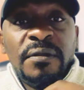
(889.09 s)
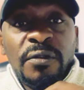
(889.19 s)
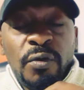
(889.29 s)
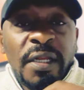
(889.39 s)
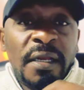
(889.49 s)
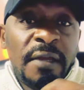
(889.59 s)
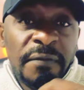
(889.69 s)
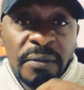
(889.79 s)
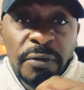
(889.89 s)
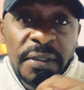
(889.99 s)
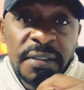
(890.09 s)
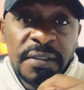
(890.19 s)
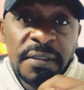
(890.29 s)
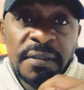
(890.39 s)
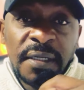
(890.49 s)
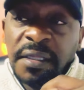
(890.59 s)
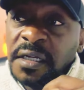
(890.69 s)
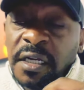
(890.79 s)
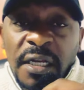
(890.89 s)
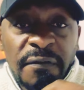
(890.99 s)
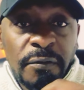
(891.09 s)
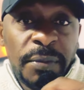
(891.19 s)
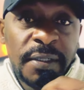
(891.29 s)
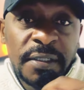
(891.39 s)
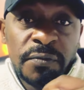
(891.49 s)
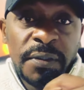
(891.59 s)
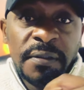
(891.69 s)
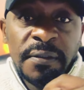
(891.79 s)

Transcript: you can love them authentically and they can love you back as well.